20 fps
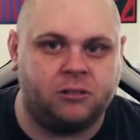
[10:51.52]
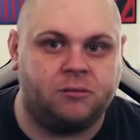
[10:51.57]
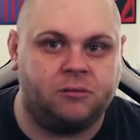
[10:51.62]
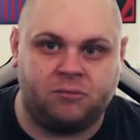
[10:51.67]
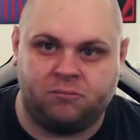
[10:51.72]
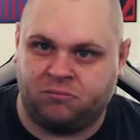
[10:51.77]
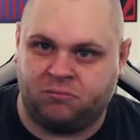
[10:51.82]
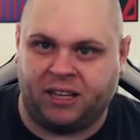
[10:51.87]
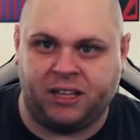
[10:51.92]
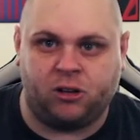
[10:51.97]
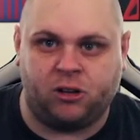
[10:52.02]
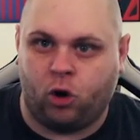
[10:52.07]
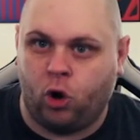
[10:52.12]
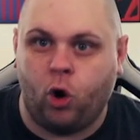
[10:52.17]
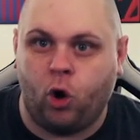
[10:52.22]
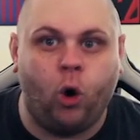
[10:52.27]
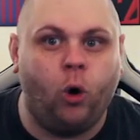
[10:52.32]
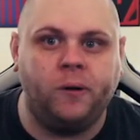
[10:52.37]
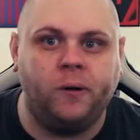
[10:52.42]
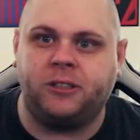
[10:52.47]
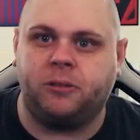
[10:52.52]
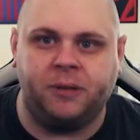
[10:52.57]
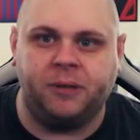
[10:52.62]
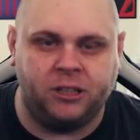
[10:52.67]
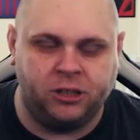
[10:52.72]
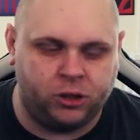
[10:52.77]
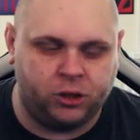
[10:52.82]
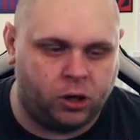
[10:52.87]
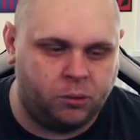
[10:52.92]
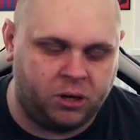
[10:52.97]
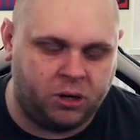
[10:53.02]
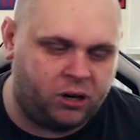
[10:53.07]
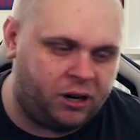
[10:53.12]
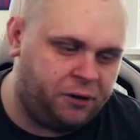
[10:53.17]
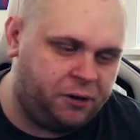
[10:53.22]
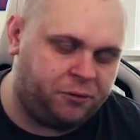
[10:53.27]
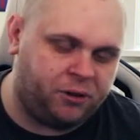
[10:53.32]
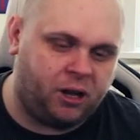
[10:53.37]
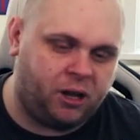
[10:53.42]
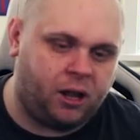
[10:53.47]
like ultimate enjoyment or
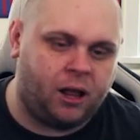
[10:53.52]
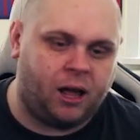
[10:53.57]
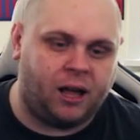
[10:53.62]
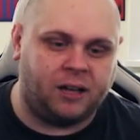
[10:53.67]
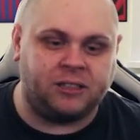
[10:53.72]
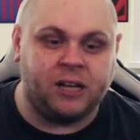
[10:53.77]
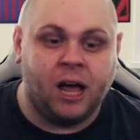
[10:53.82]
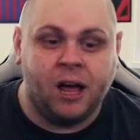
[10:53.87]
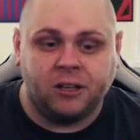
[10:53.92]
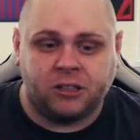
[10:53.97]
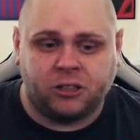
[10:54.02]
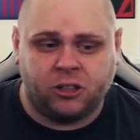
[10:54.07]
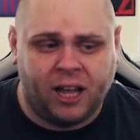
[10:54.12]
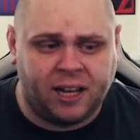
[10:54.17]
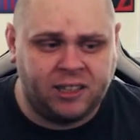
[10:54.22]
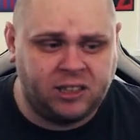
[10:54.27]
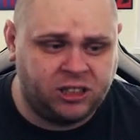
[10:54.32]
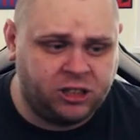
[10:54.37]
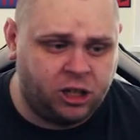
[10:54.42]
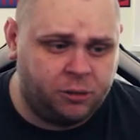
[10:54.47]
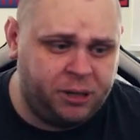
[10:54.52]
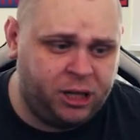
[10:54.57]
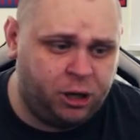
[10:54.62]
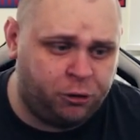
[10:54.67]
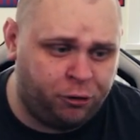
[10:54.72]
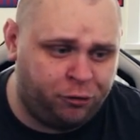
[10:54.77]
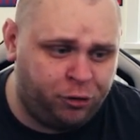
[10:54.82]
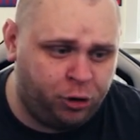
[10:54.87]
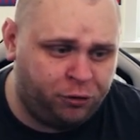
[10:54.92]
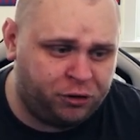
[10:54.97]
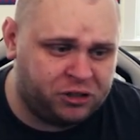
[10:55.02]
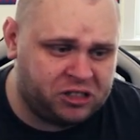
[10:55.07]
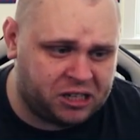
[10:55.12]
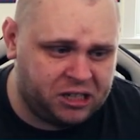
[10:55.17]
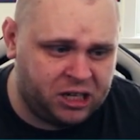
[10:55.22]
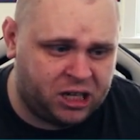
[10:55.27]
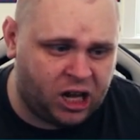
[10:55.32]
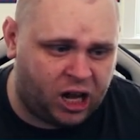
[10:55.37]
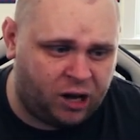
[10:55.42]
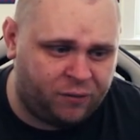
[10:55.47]
anything like that. So that's just going to be the review for Dani
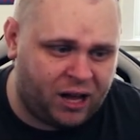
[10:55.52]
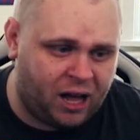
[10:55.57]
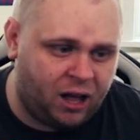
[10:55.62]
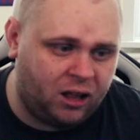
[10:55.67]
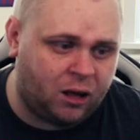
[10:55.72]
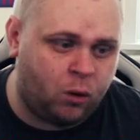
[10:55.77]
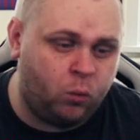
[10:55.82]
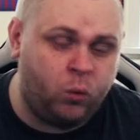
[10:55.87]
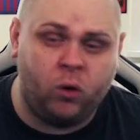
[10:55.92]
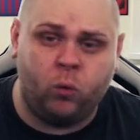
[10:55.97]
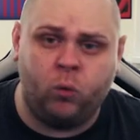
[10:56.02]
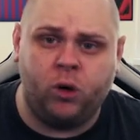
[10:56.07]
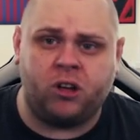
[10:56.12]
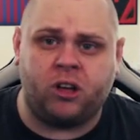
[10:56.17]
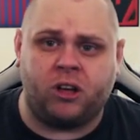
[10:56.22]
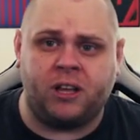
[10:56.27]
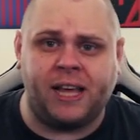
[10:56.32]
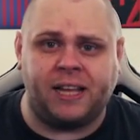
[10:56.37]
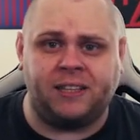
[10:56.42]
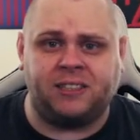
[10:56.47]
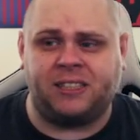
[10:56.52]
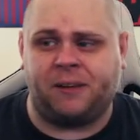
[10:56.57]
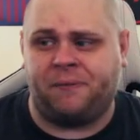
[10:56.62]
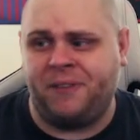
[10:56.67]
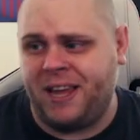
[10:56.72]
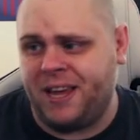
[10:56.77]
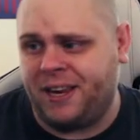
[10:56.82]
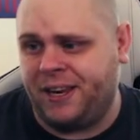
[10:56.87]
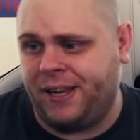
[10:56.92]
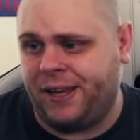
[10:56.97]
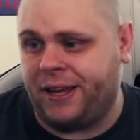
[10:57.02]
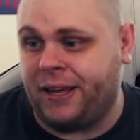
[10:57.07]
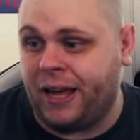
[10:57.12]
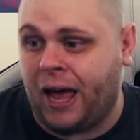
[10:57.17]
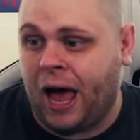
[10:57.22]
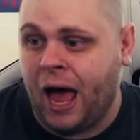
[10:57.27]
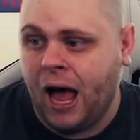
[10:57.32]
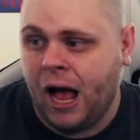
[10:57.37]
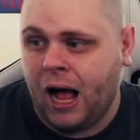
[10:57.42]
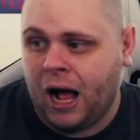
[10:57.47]
Carvajal. I will work on getting Savini here
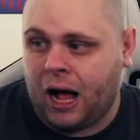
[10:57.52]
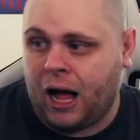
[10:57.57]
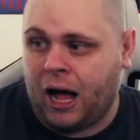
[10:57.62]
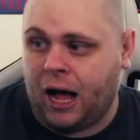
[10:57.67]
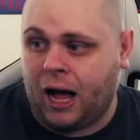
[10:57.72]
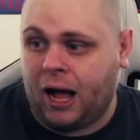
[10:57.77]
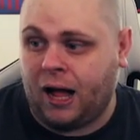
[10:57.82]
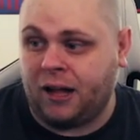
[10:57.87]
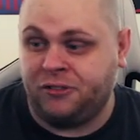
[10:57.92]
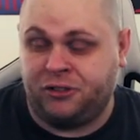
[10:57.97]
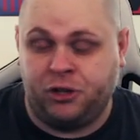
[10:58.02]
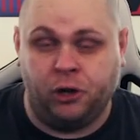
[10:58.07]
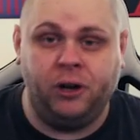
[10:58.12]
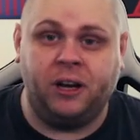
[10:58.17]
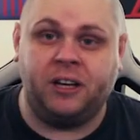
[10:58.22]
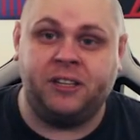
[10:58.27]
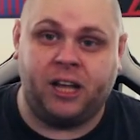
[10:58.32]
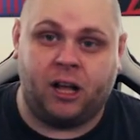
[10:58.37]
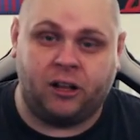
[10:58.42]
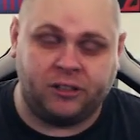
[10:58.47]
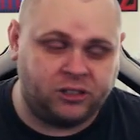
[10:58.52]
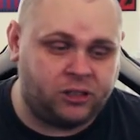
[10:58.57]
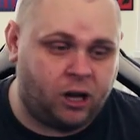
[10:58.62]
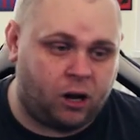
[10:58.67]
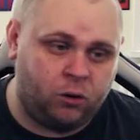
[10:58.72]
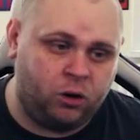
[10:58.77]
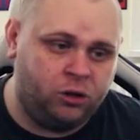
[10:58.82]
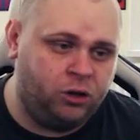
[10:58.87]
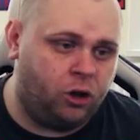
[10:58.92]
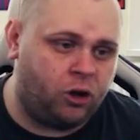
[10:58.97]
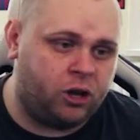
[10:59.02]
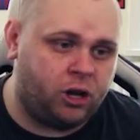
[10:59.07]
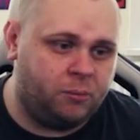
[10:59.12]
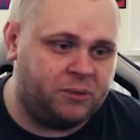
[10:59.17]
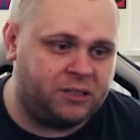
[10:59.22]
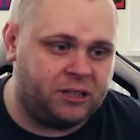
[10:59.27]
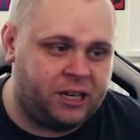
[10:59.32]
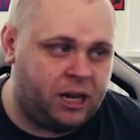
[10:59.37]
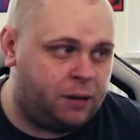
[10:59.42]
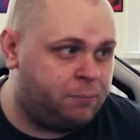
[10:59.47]
uh, done today. I'll start unlocking him
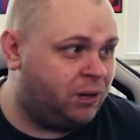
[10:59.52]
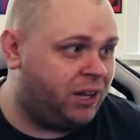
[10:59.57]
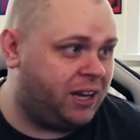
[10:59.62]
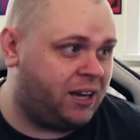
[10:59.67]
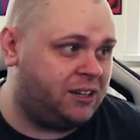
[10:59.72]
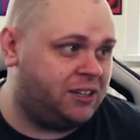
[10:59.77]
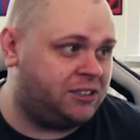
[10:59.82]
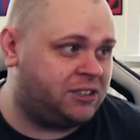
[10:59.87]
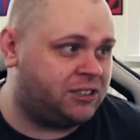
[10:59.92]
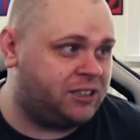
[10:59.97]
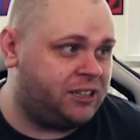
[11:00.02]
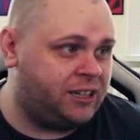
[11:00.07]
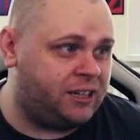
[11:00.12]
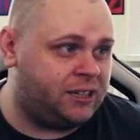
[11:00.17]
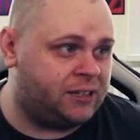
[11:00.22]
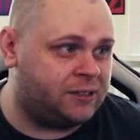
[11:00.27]
today, but like I did say,